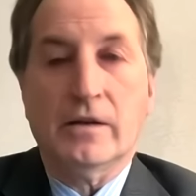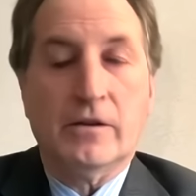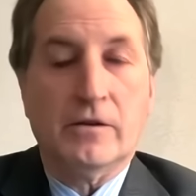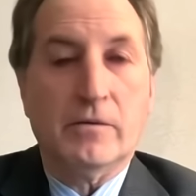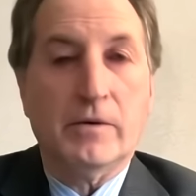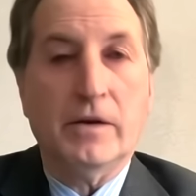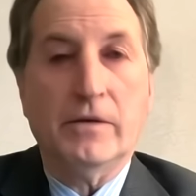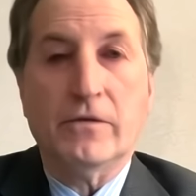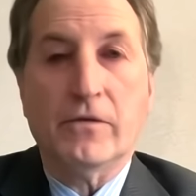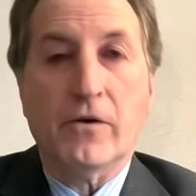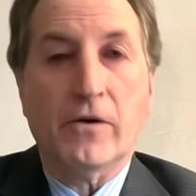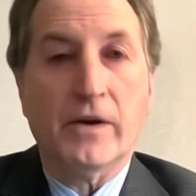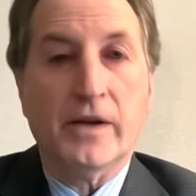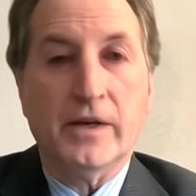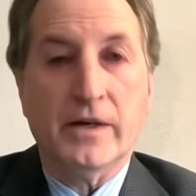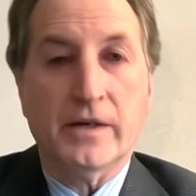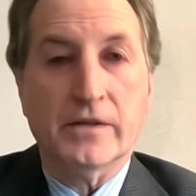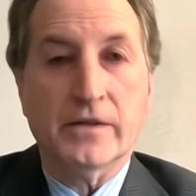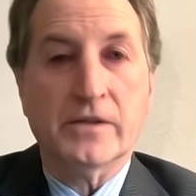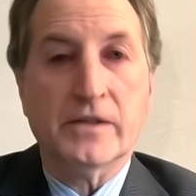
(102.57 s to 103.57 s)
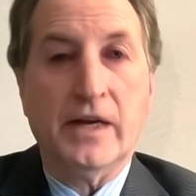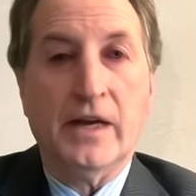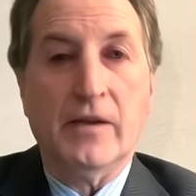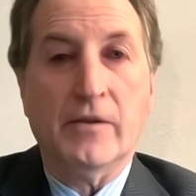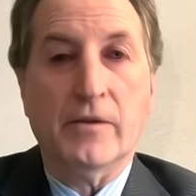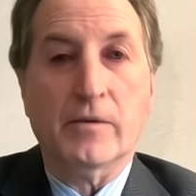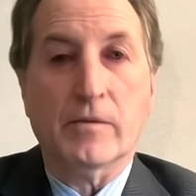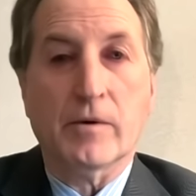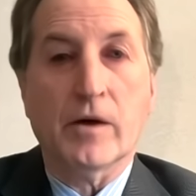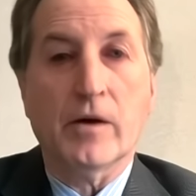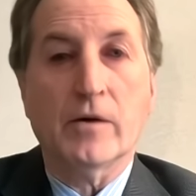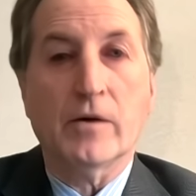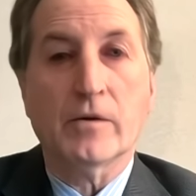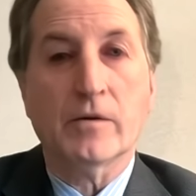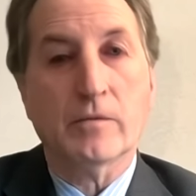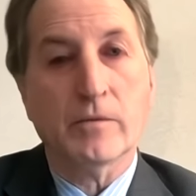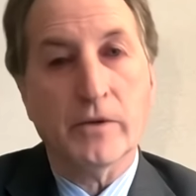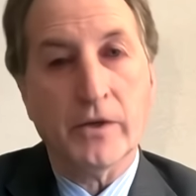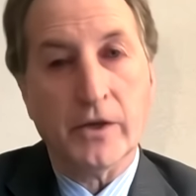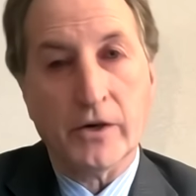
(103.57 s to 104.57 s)
3 and 4 years down the
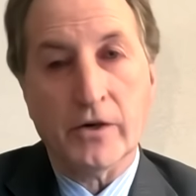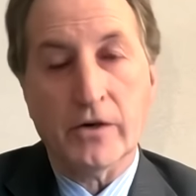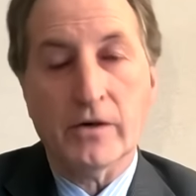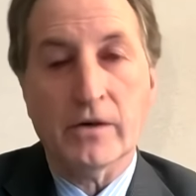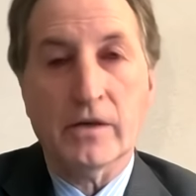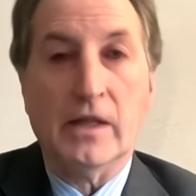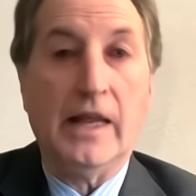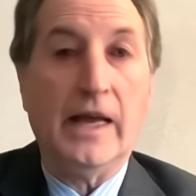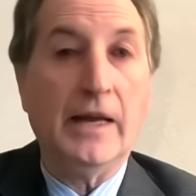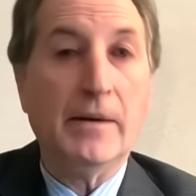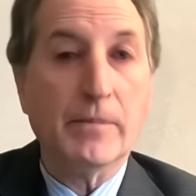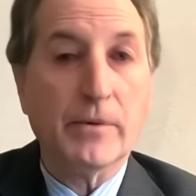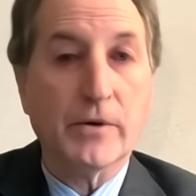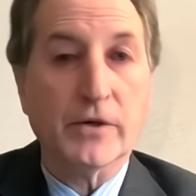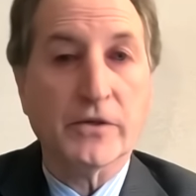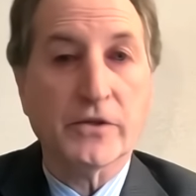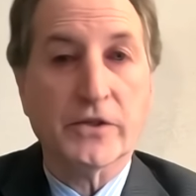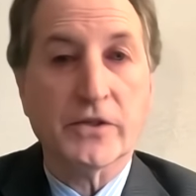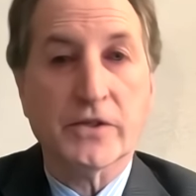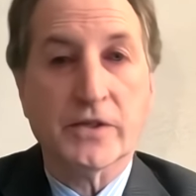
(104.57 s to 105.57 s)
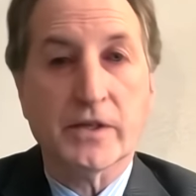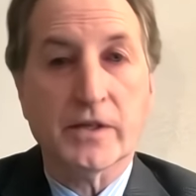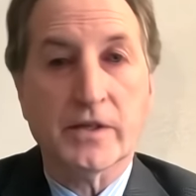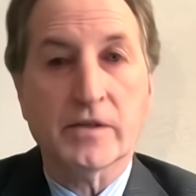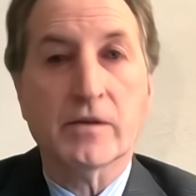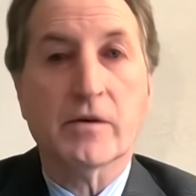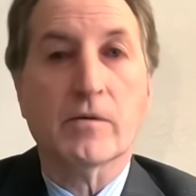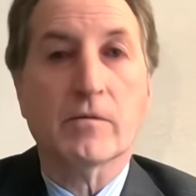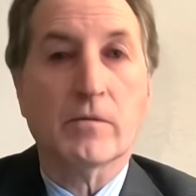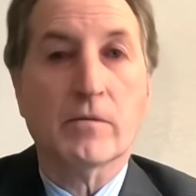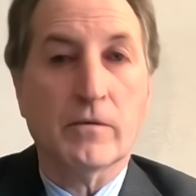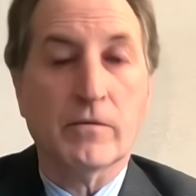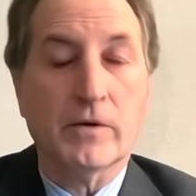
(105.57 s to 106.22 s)
road when the current land purchases